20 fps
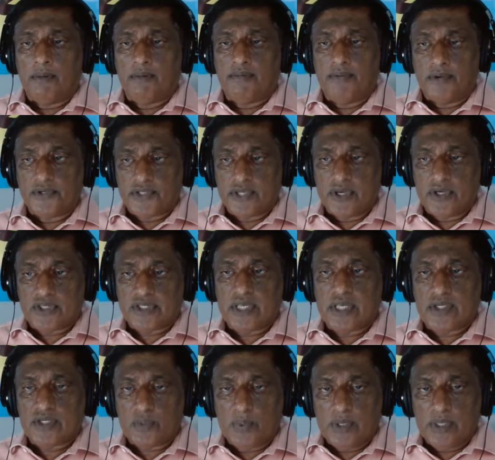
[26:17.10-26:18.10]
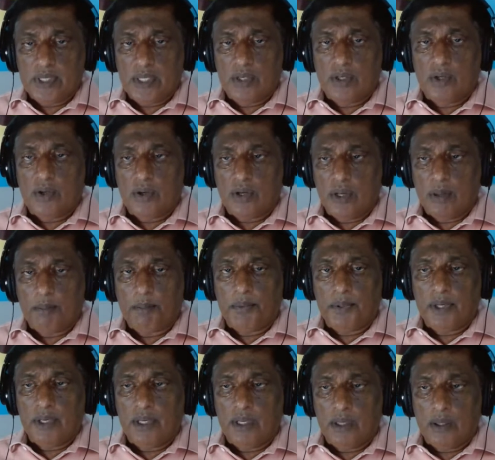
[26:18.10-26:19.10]
for success within your
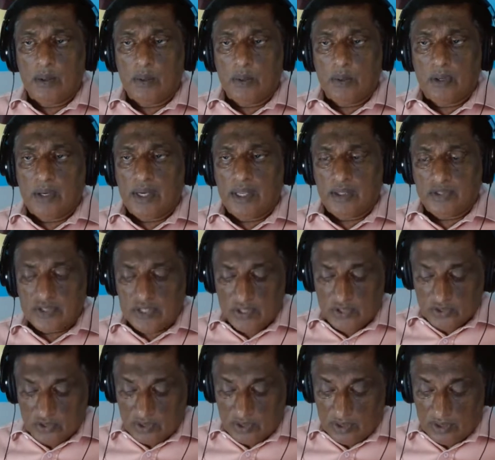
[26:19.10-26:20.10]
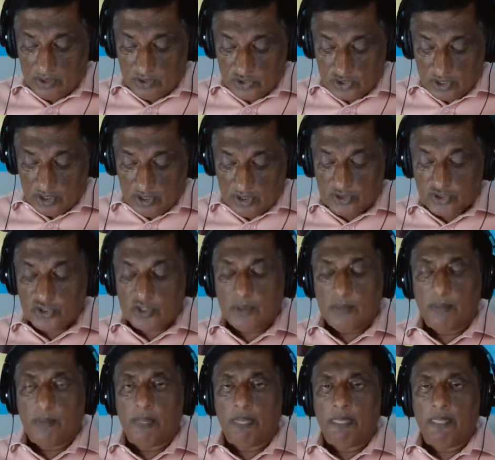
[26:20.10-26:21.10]
company, organization, or
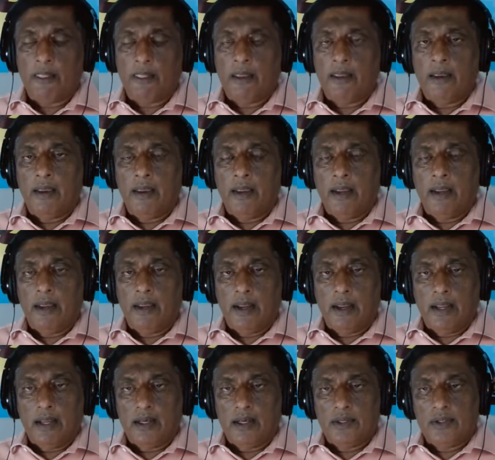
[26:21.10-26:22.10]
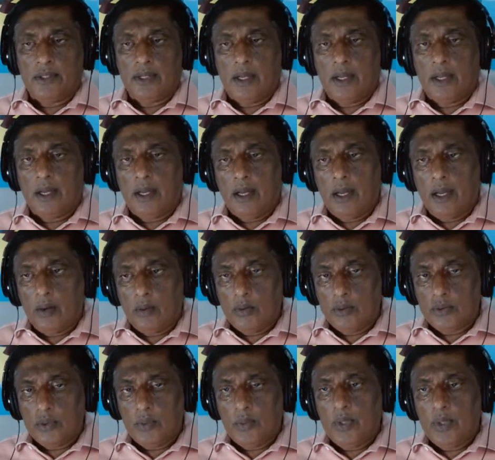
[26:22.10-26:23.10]
church. And how
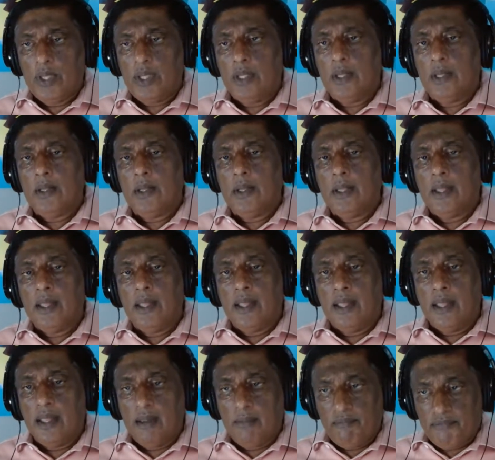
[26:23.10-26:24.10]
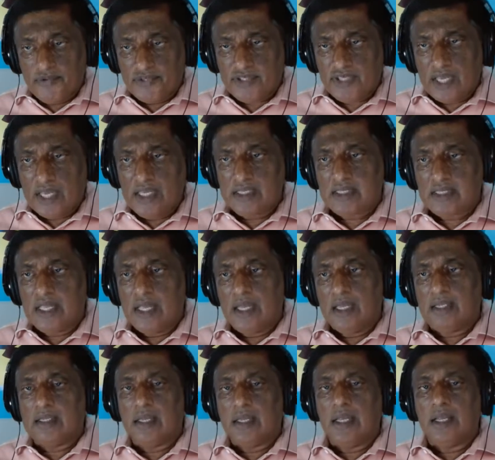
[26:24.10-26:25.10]
do we emphasize
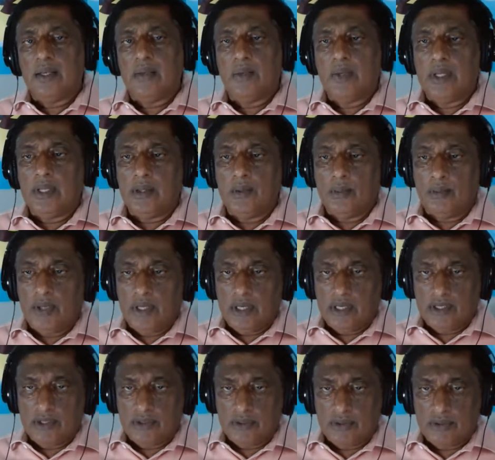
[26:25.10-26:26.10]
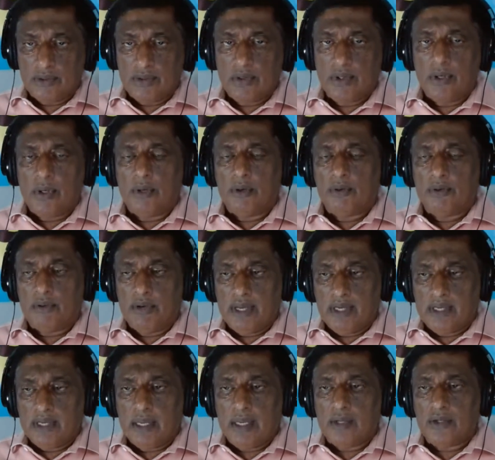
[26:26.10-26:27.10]
that? And we read
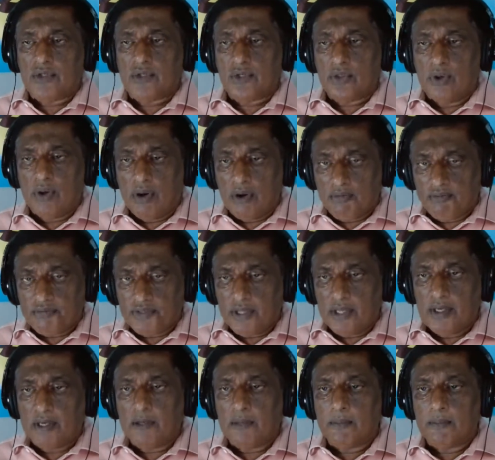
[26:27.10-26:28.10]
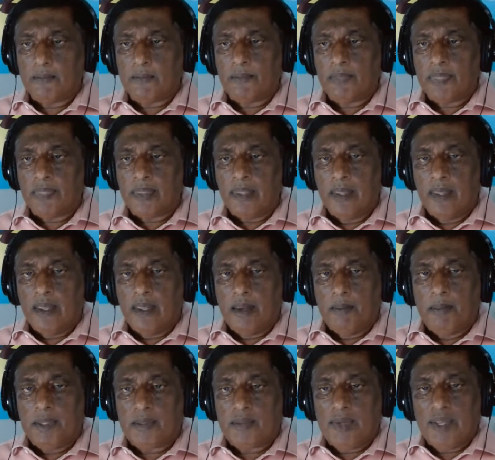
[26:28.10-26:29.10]
that so often,
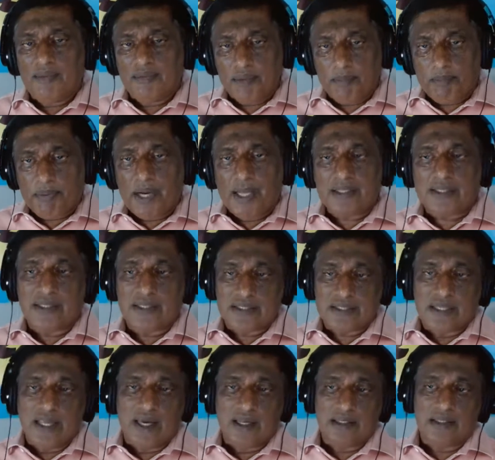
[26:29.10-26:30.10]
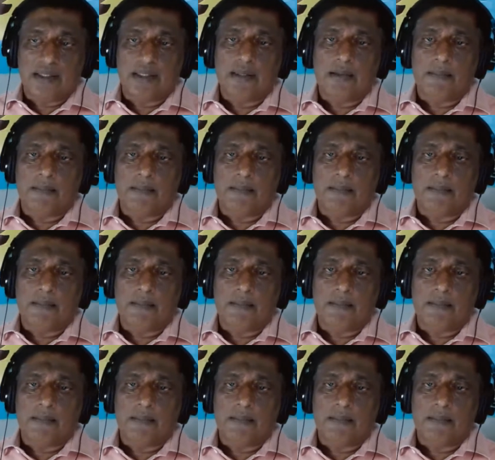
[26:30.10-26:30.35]
but we have to practice that.